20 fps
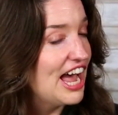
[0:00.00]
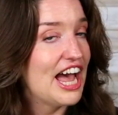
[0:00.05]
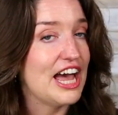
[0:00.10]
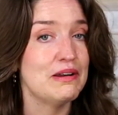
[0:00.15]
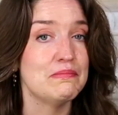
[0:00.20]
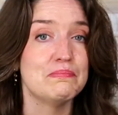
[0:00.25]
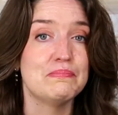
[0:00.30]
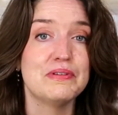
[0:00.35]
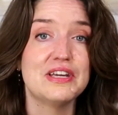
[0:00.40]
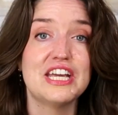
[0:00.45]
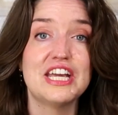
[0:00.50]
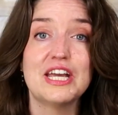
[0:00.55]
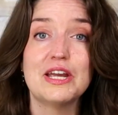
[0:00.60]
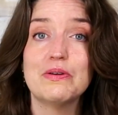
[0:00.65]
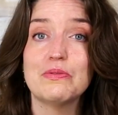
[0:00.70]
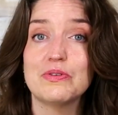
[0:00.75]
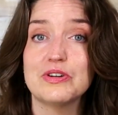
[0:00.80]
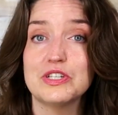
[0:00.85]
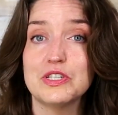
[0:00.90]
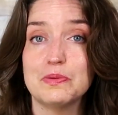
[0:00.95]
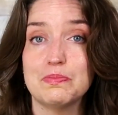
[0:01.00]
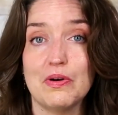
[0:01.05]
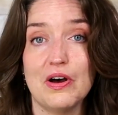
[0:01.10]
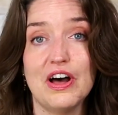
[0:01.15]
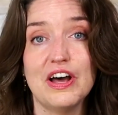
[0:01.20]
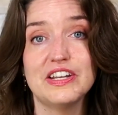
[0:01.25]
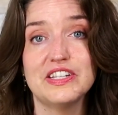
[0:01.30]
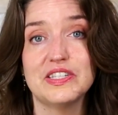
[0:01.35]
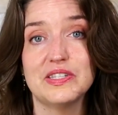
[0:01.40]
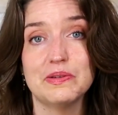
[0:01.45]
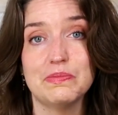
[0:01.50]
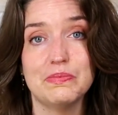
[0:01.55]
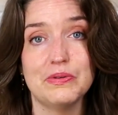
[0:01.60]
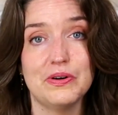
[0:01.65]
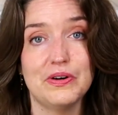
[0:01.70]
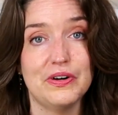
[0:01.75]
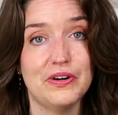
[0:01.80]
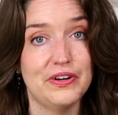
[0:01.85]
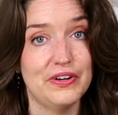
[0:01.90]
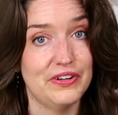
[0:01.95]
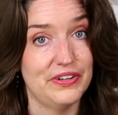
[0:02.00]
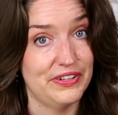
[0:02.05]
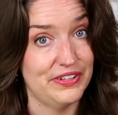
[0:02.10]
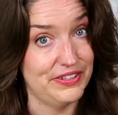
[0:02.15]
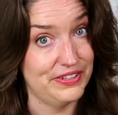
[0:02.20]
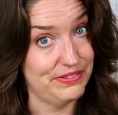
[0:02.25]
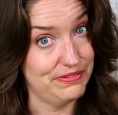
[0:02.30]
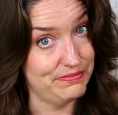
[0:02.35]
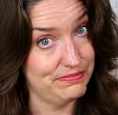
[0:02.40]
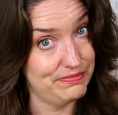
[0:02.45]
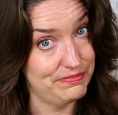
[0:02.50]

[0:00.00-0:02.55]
and be responsible.